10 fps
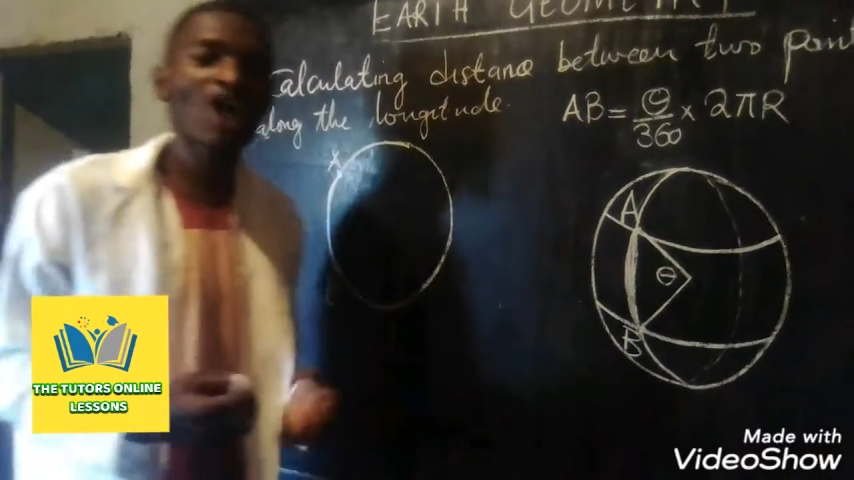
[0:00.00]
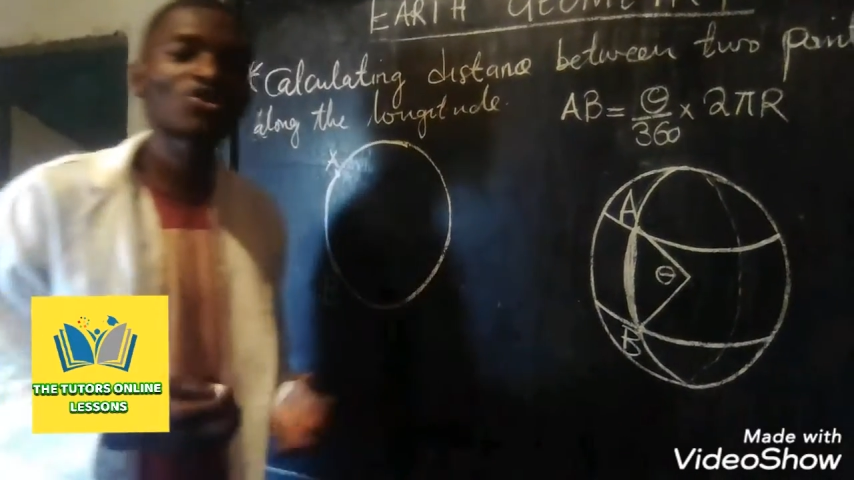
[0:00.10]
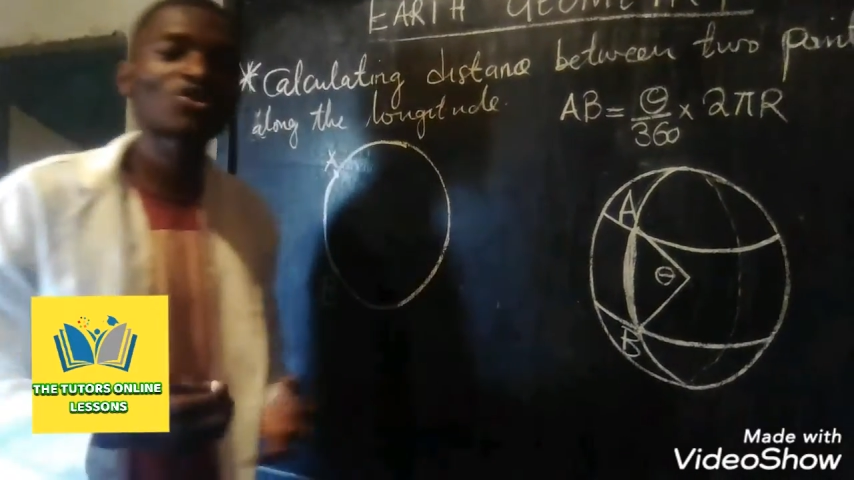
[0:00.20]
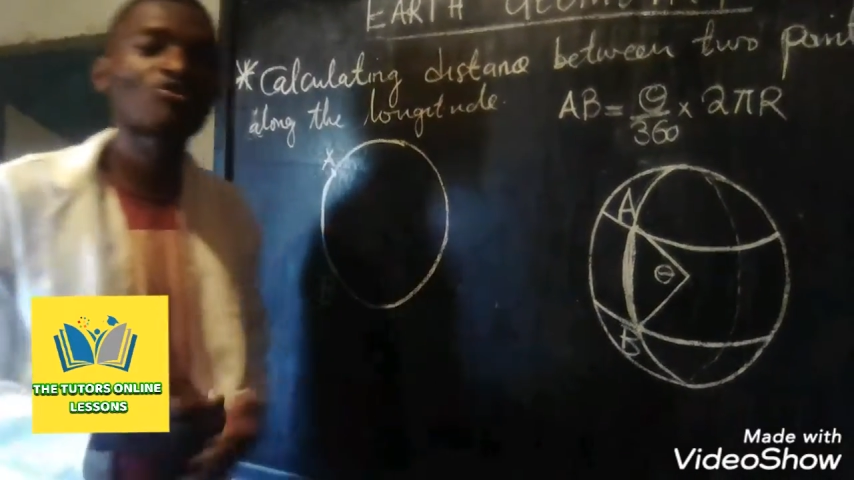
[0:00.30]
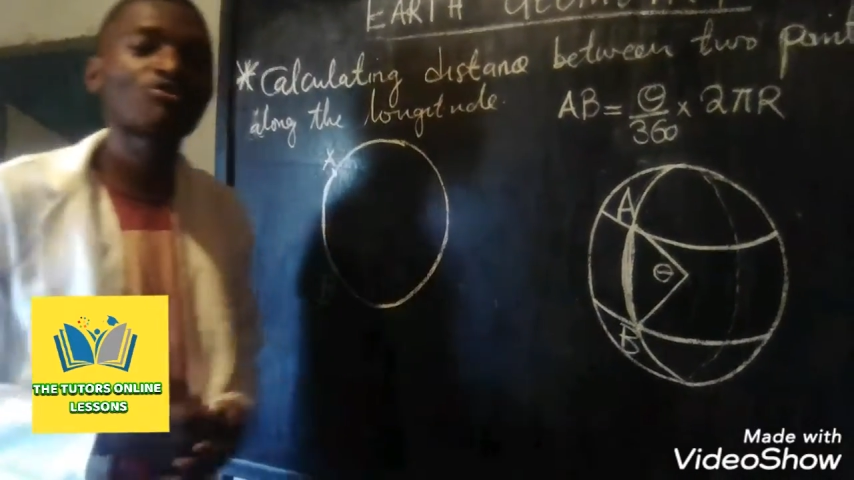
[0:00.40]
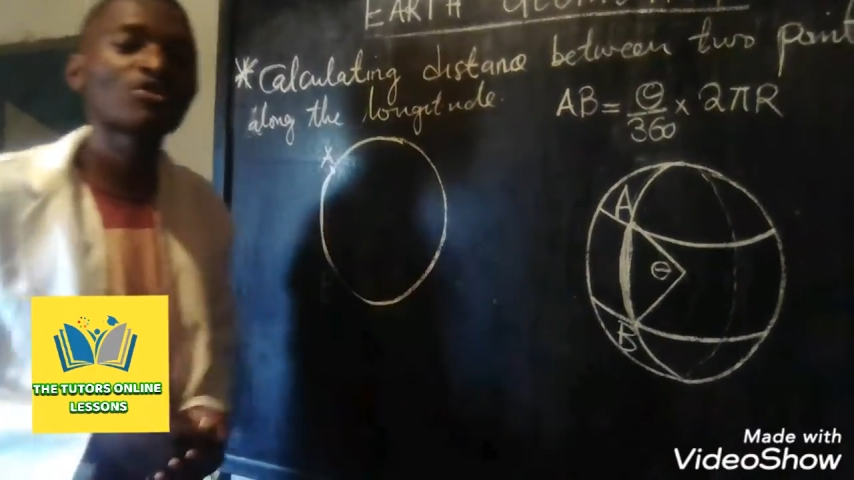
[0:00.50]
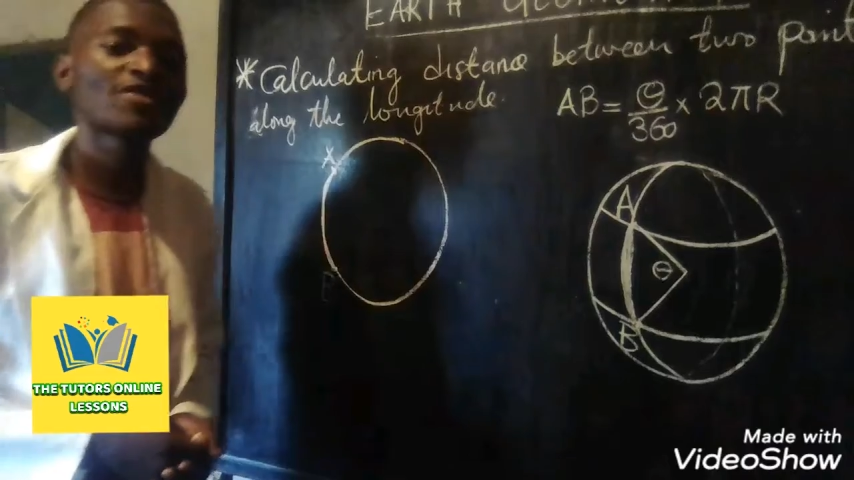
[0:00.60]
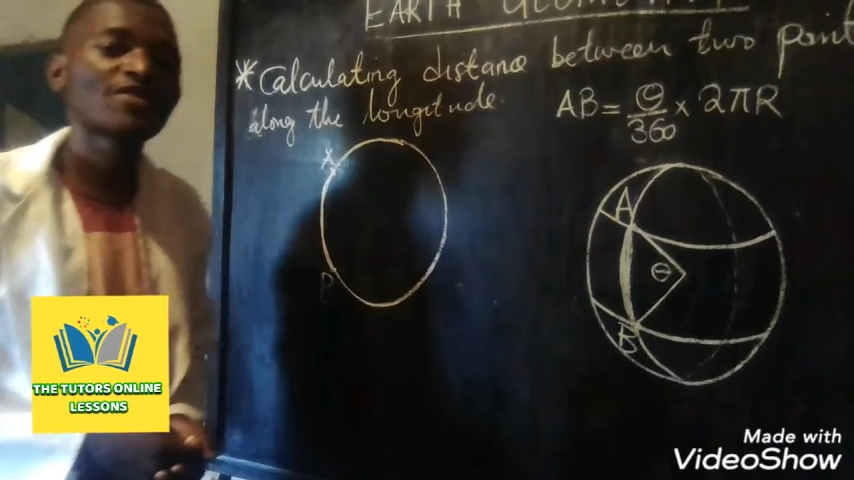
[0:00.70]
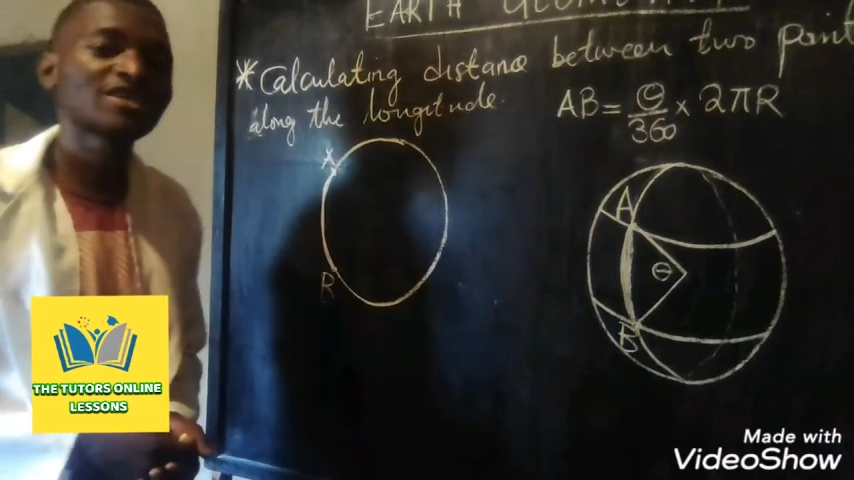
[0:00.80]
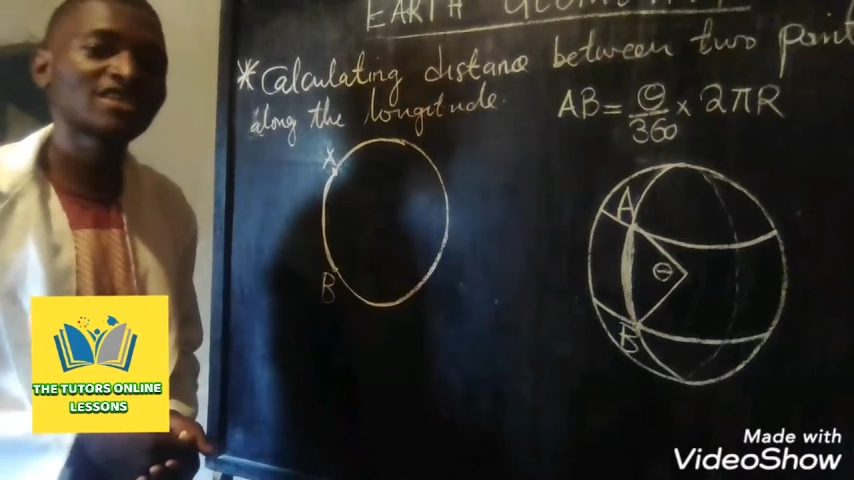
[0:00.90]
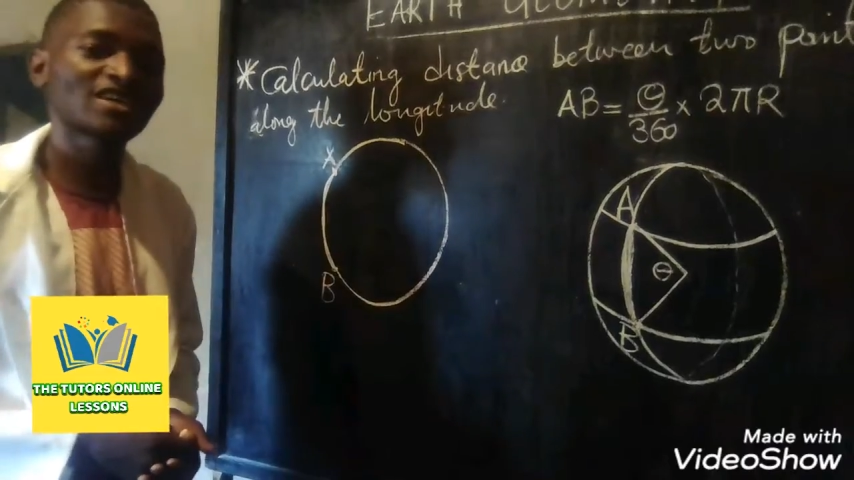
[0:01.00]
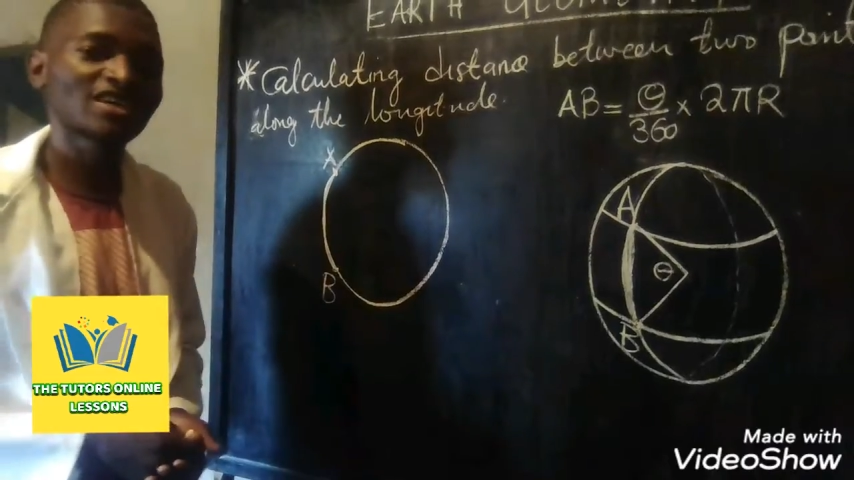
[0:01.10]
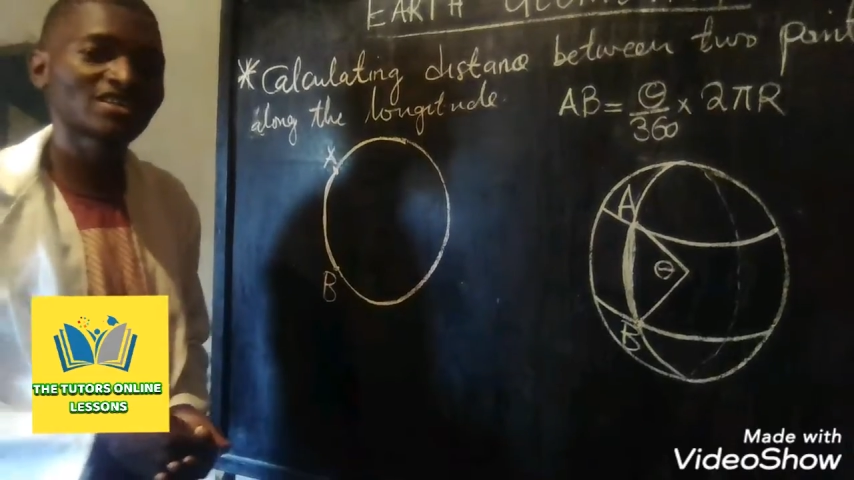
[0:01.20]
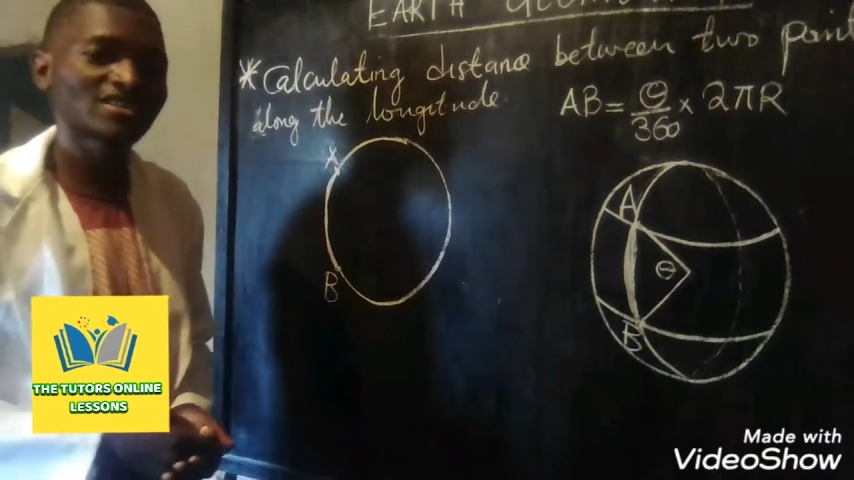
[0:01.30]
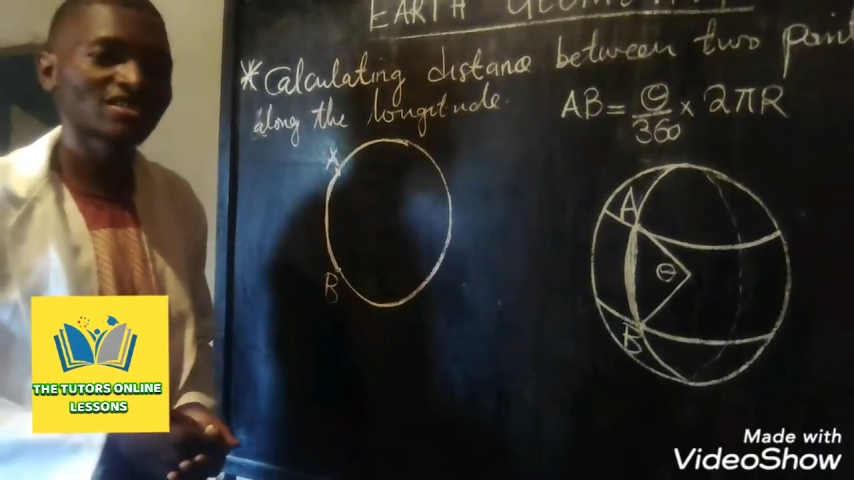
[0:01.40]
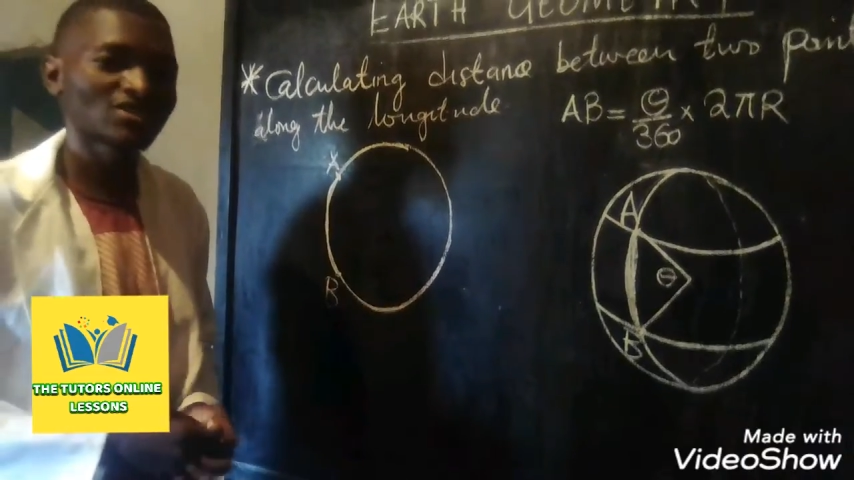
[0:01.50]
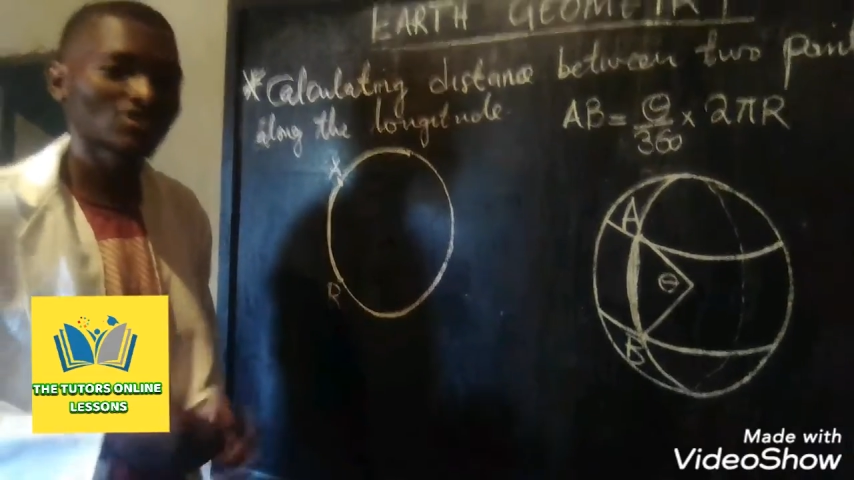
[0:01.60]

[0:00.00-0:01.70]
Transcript: out of 360.